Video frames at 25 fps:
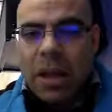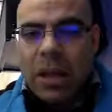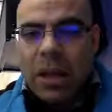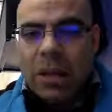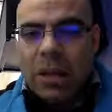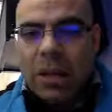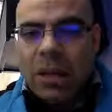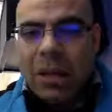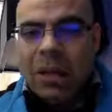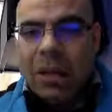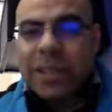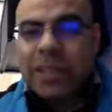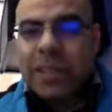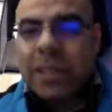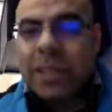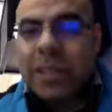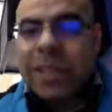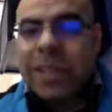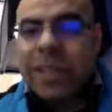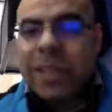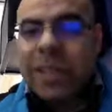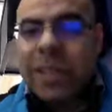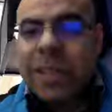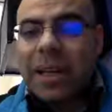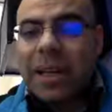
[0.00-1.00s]
this one
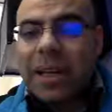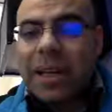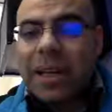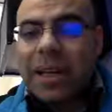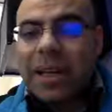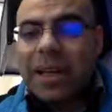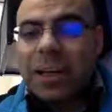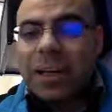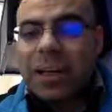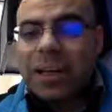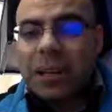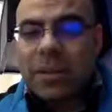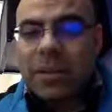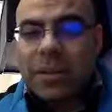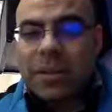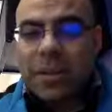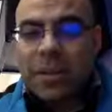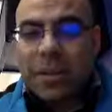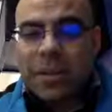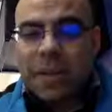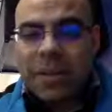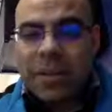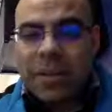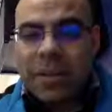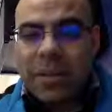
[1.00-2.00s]
here,
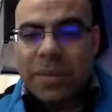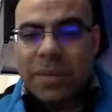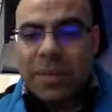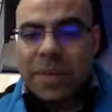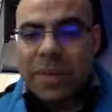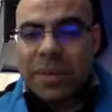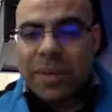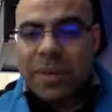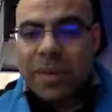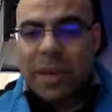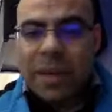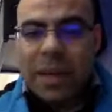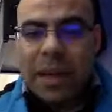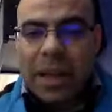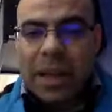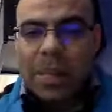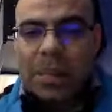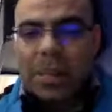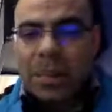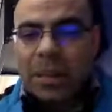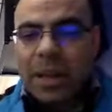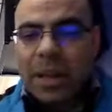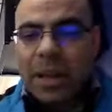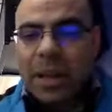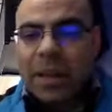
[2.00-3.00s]
actually let me get rid of
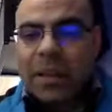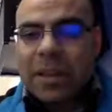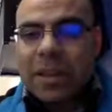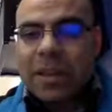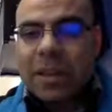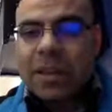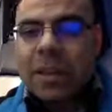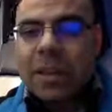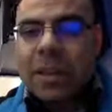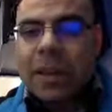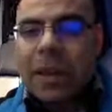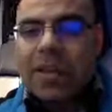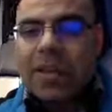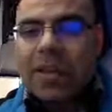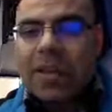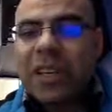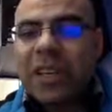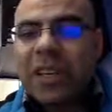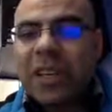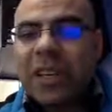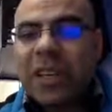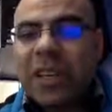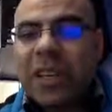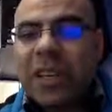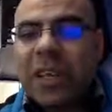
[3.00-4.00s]
that. This one over
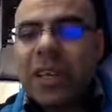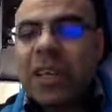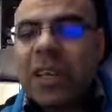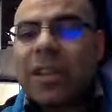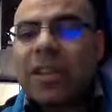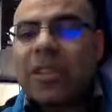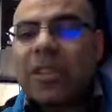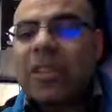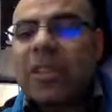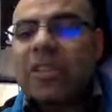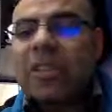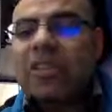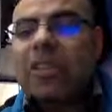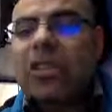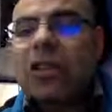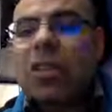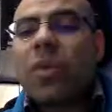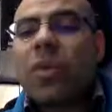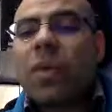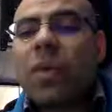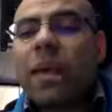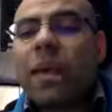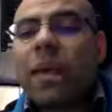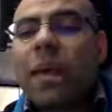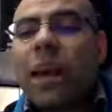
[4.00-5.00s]
here is
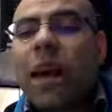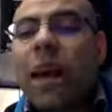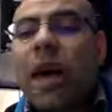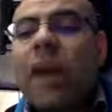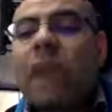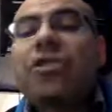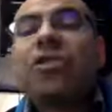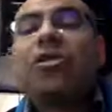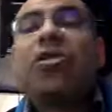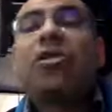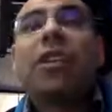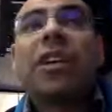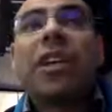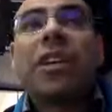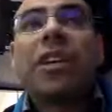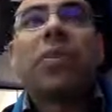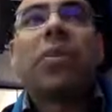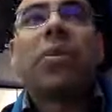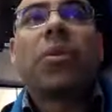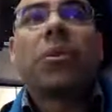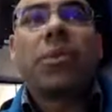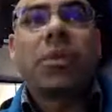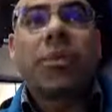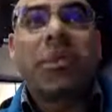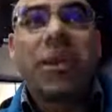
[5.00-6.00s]
showing a G
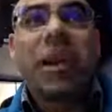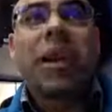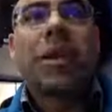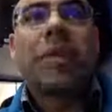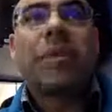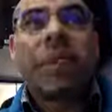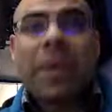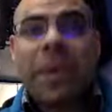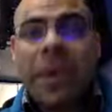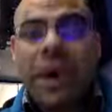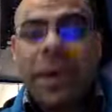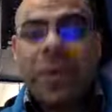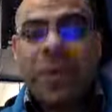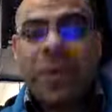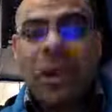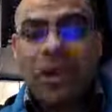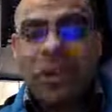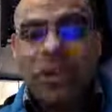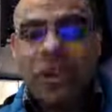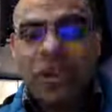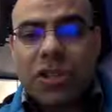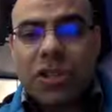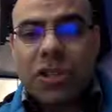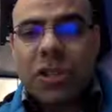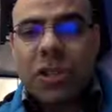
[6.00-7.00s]
chord, right? I've
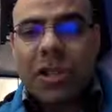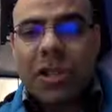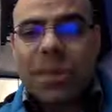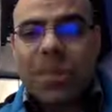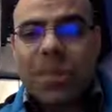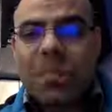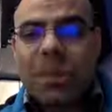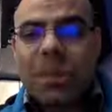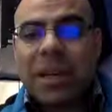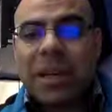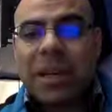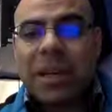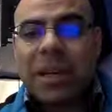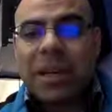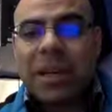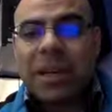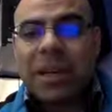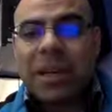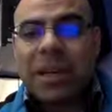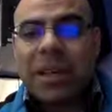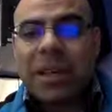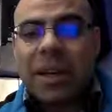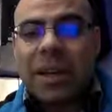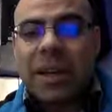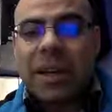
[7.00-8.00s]
got G, B, and
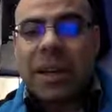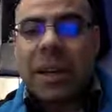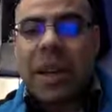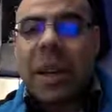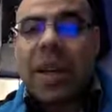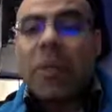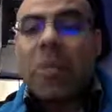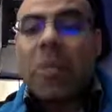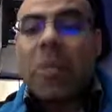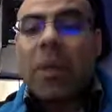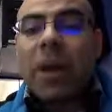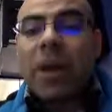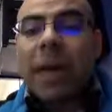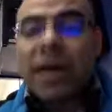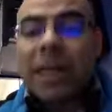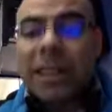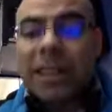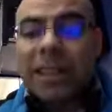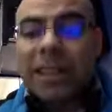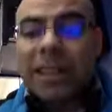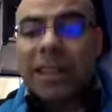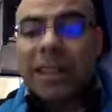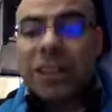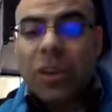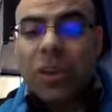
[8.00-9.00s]
D. My
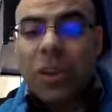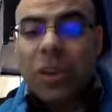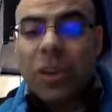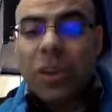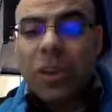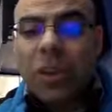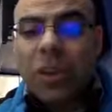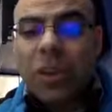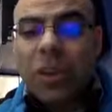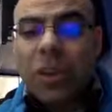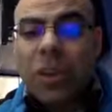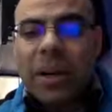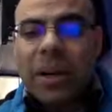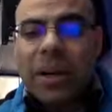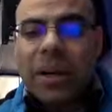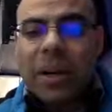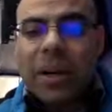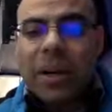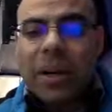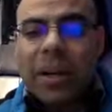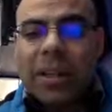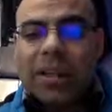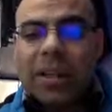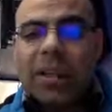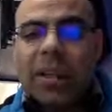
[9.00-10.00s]
next chord
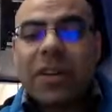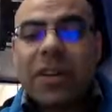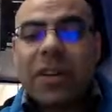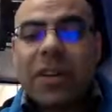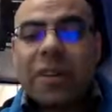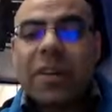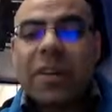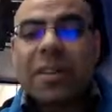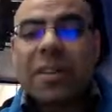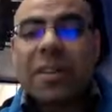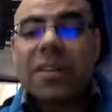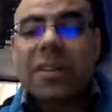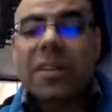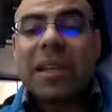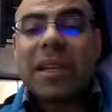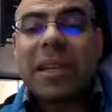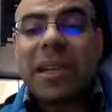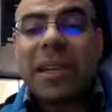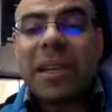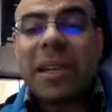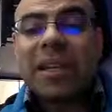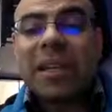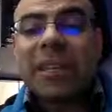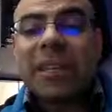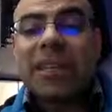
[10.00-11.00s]
is going to be
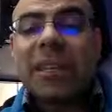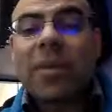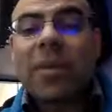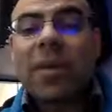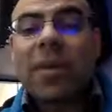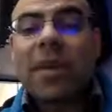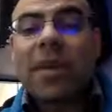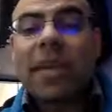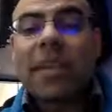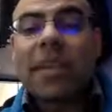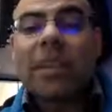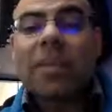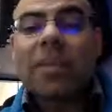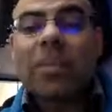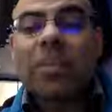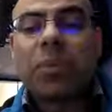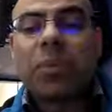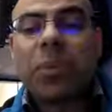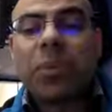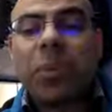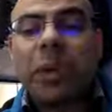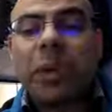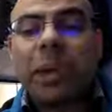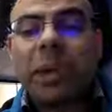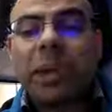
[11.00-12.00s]
C, so I need to
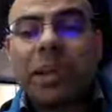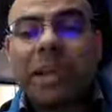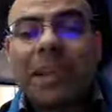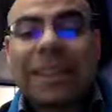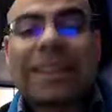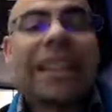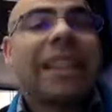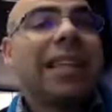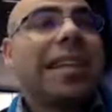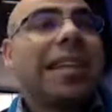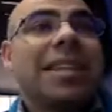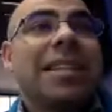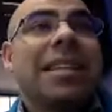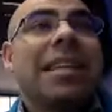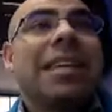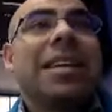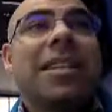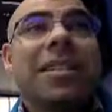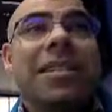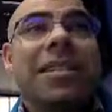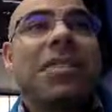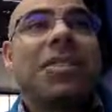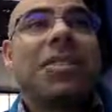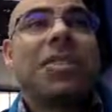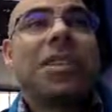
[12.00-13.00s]
put C's,
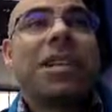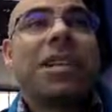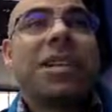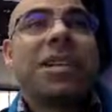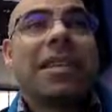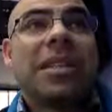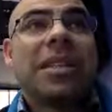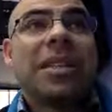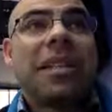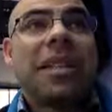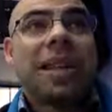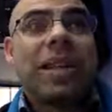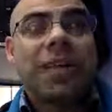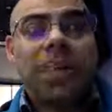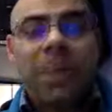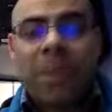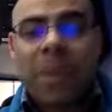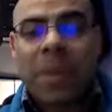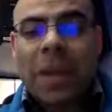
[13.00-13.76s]
E's, and G's in there.